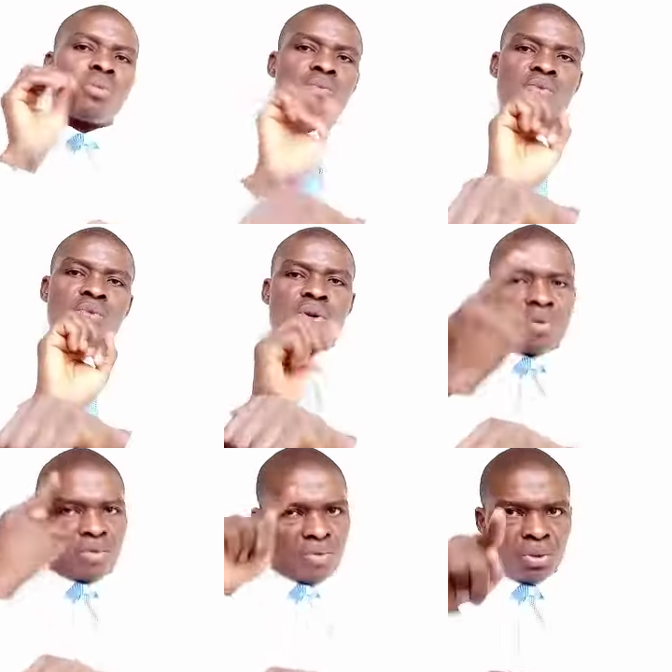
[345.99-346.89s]
Pick a
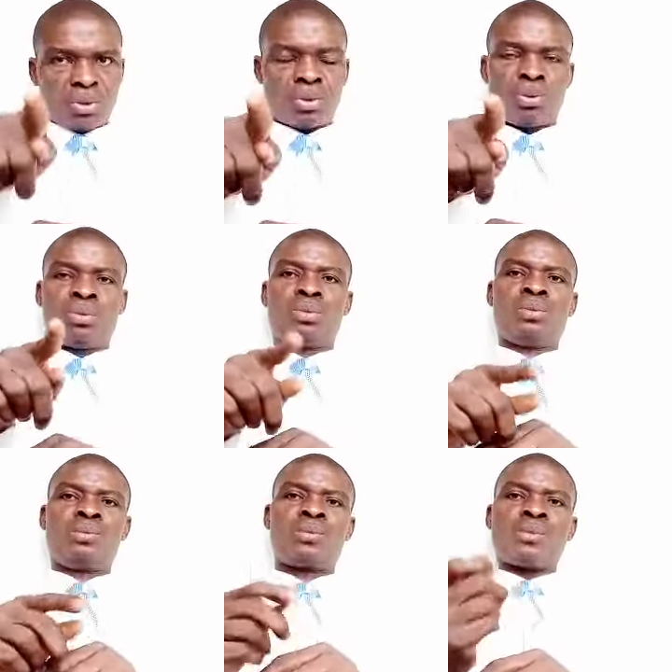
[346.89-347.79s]
poem of your
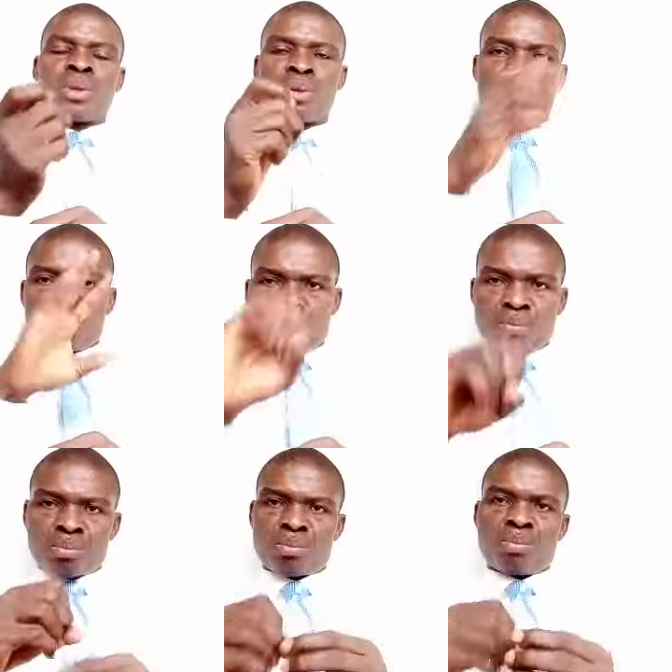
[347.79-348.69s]
choice.
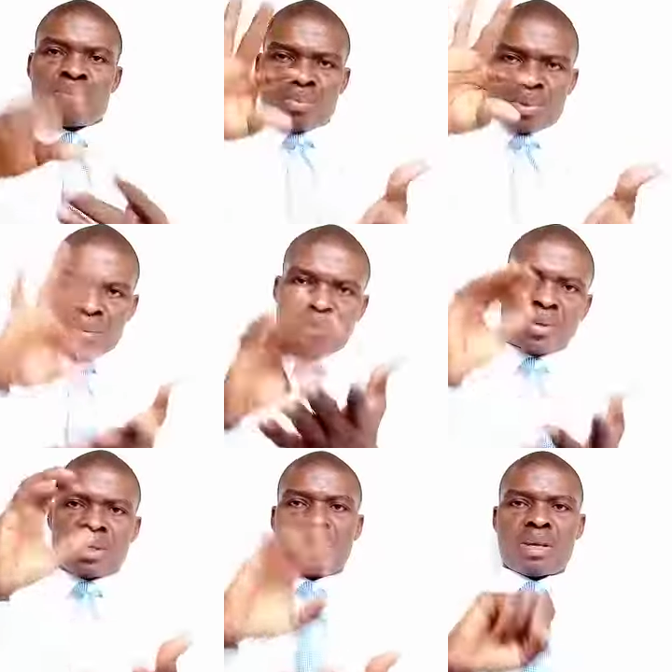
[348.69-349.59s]
Identify
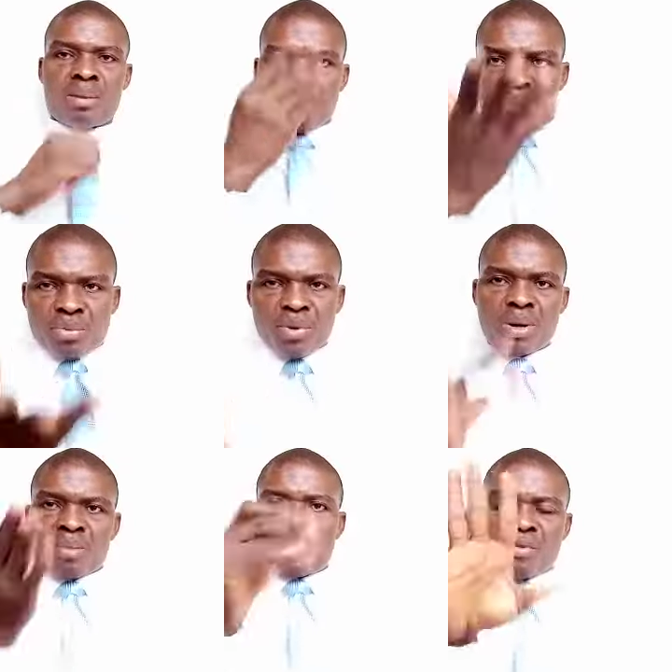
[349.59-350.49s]
all the discerning
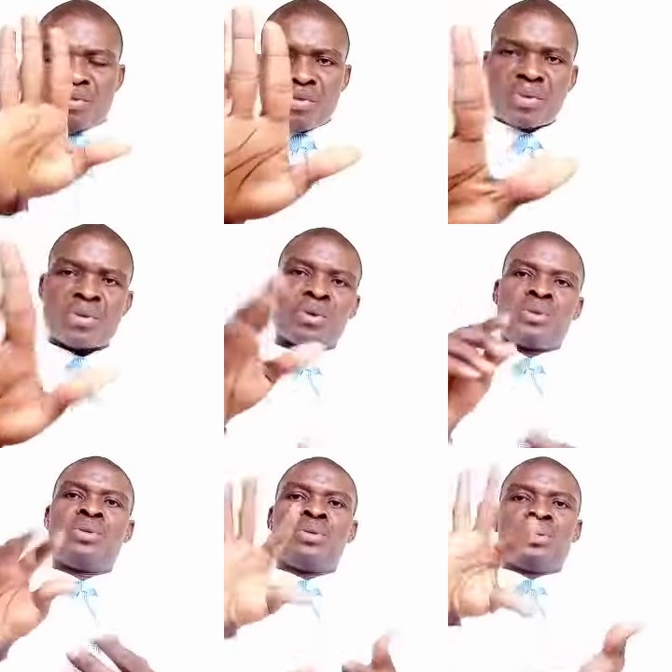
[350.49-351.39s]
features of
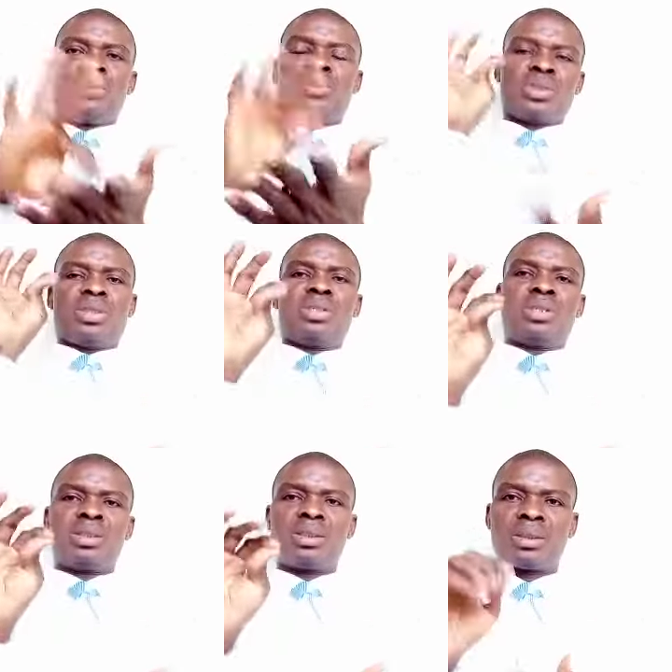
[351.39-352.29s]
poetry in it
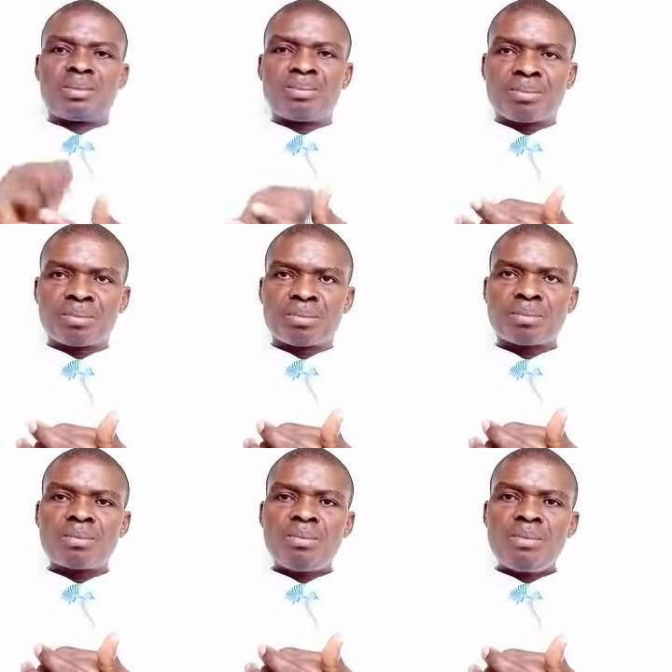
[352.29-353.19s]
and
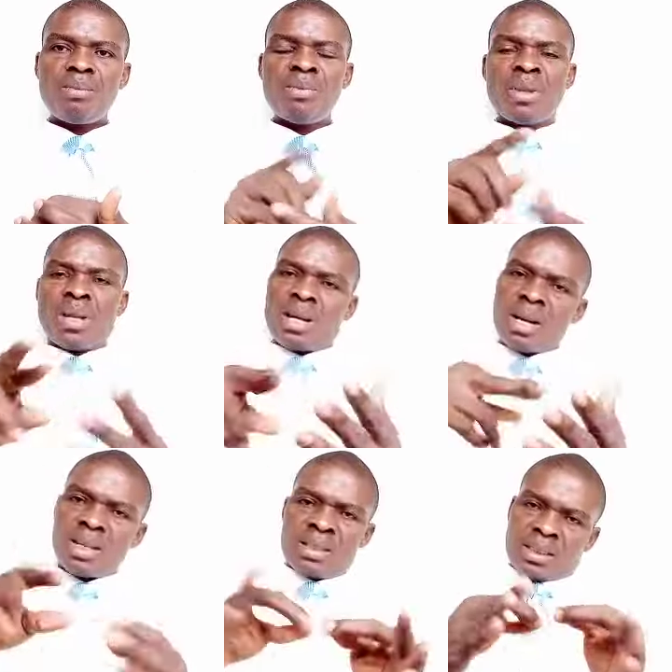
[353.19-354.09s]
explain
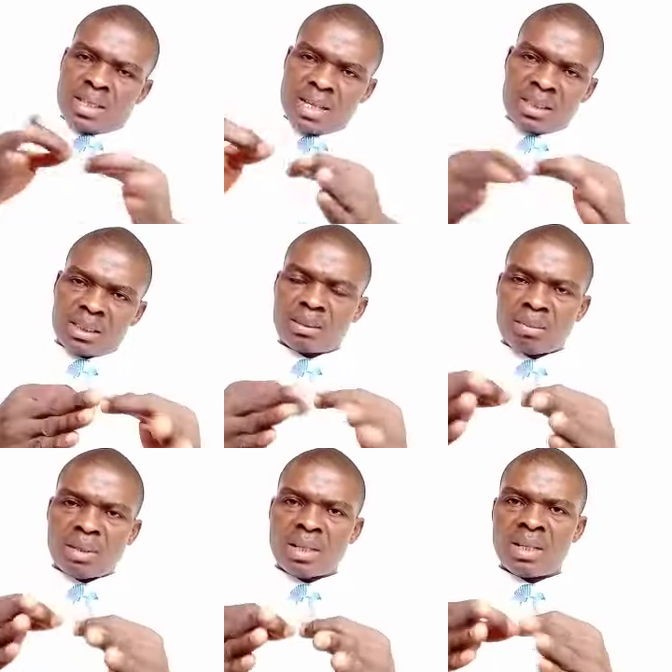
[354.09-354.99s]
their
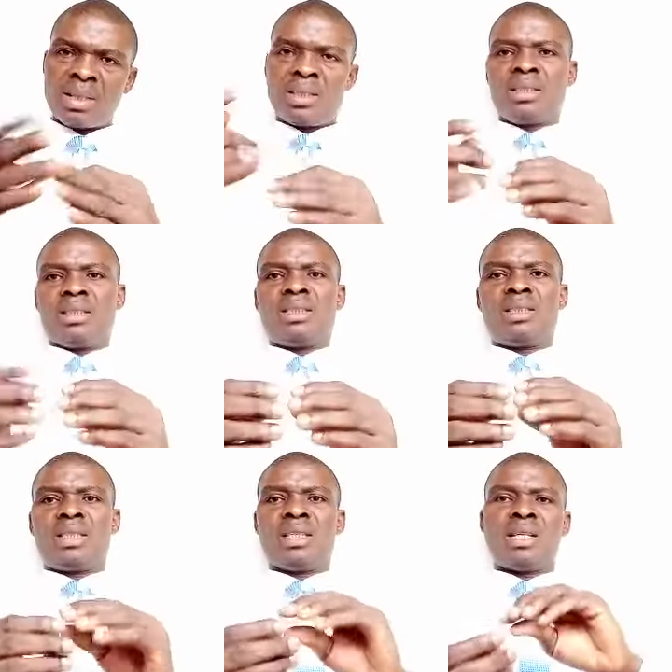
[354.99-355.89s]
significance in
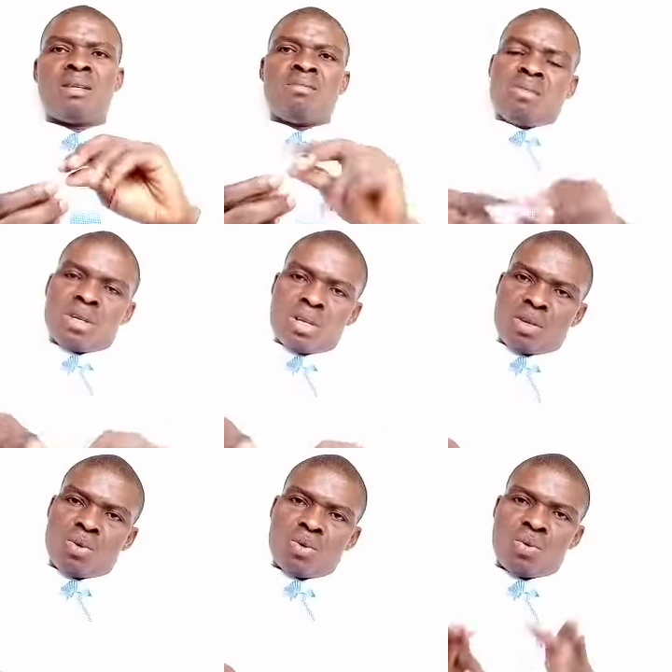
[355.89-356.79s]
the development
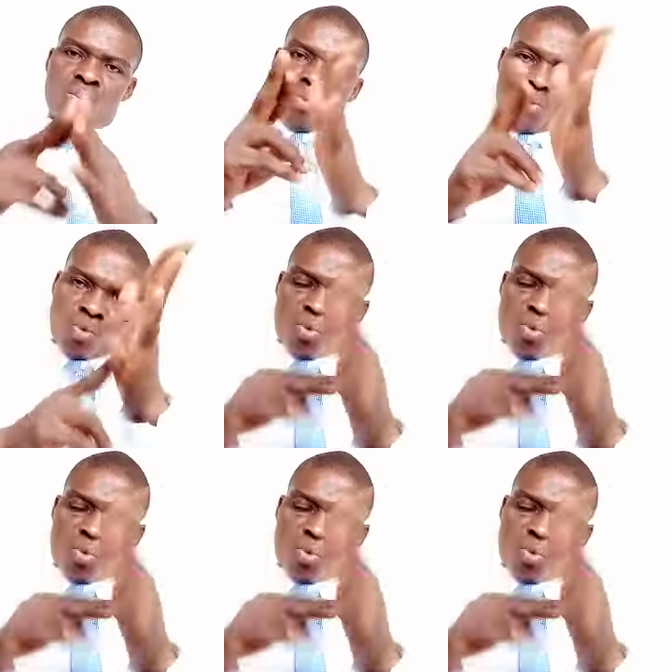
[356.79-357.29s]
of the poem.